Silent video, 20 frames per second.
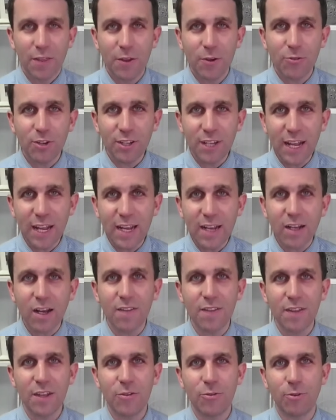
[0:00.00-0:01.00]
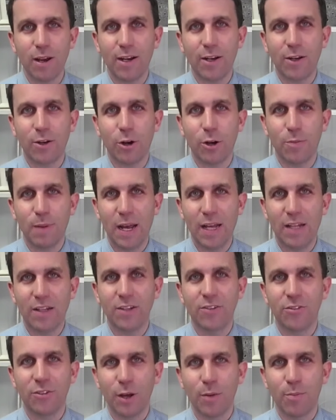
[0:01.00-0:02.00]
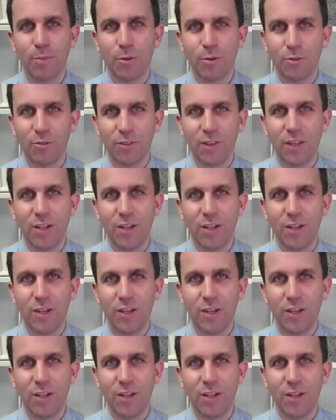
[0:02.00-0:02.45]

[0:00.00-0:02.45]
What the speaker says: There's a take on these credit card balance numbers